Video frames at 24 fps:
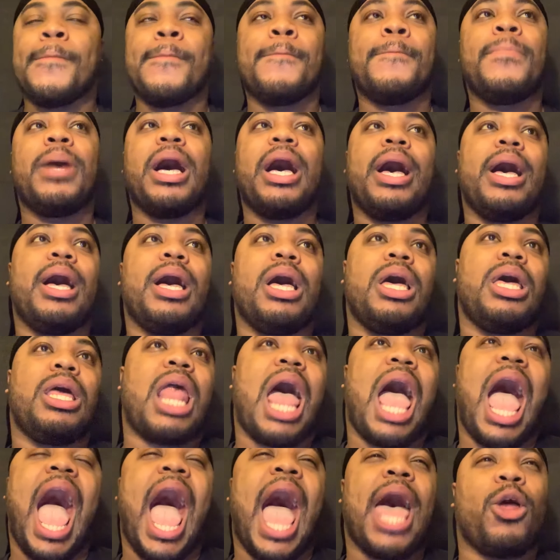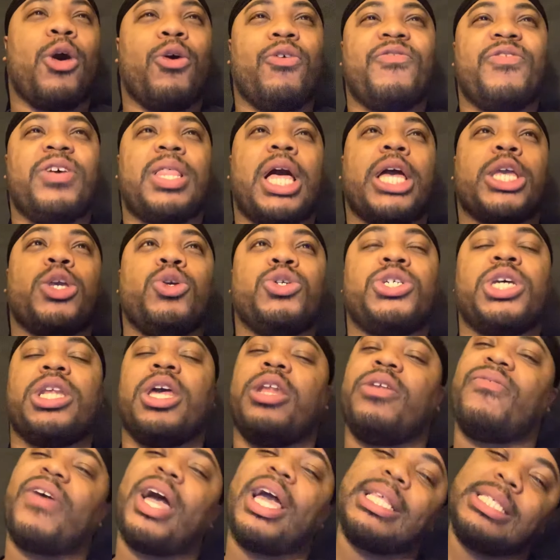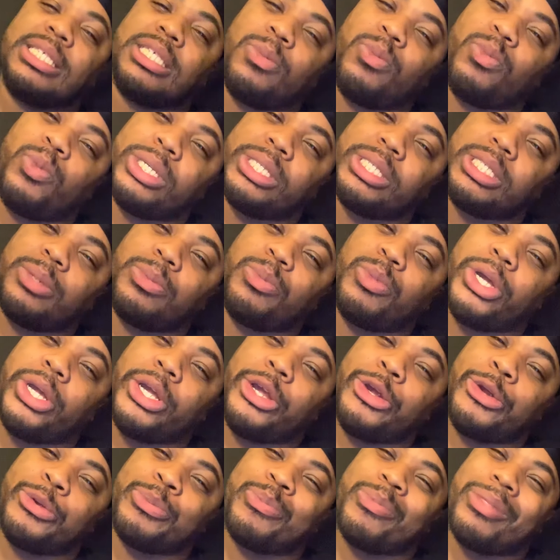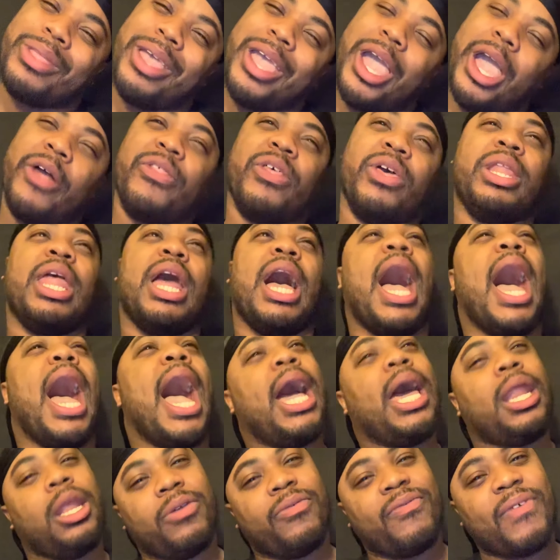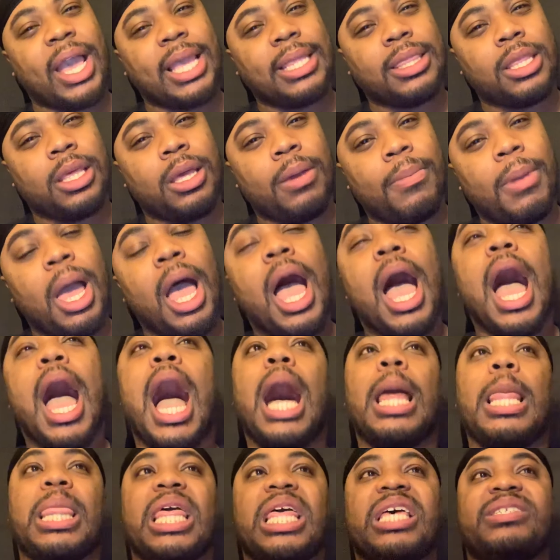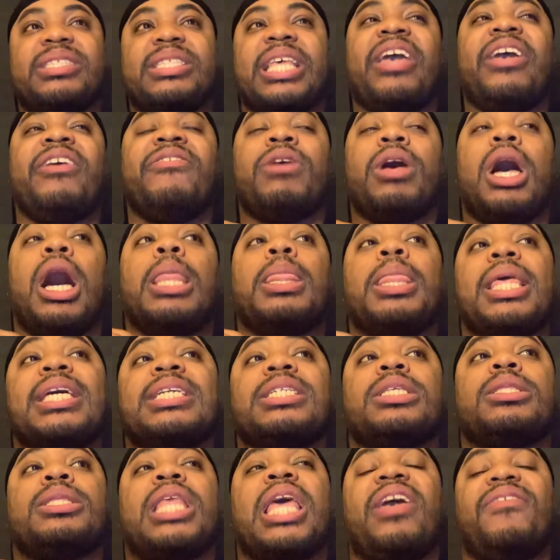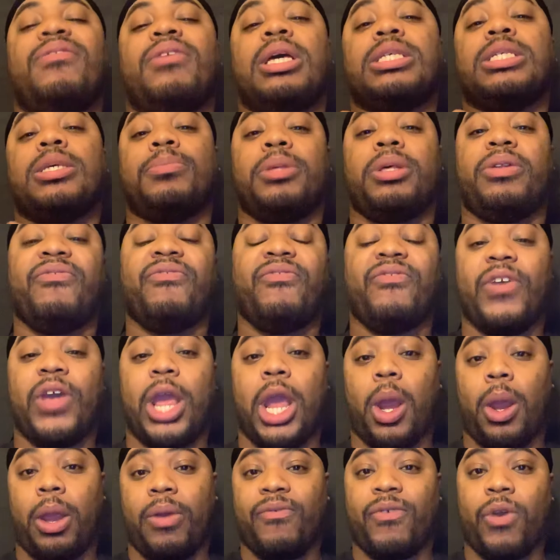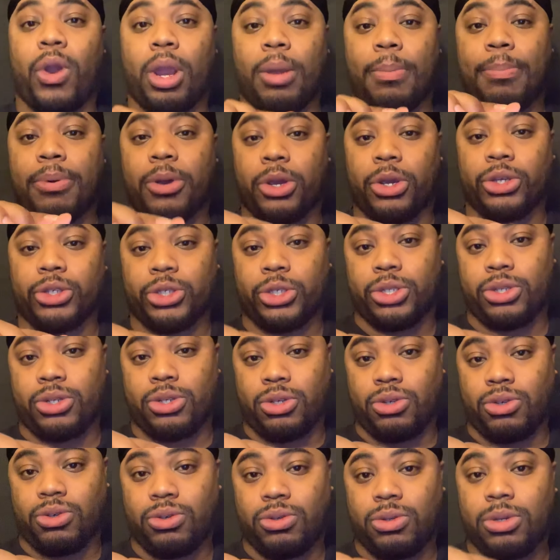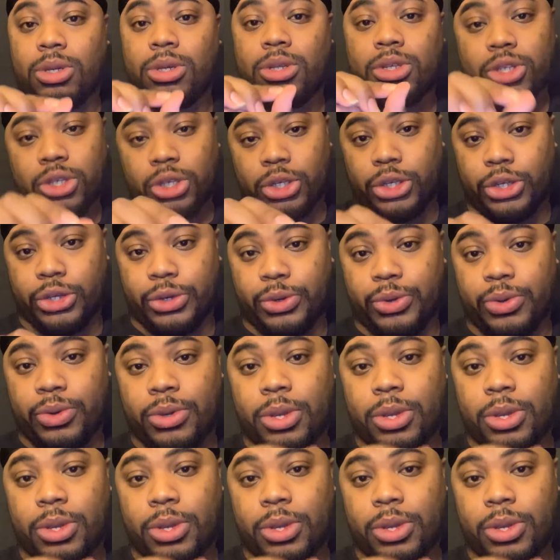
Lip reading: But I don't feel like you should invite someone somewhere and then uninvite them unless they've done something very, very personal to you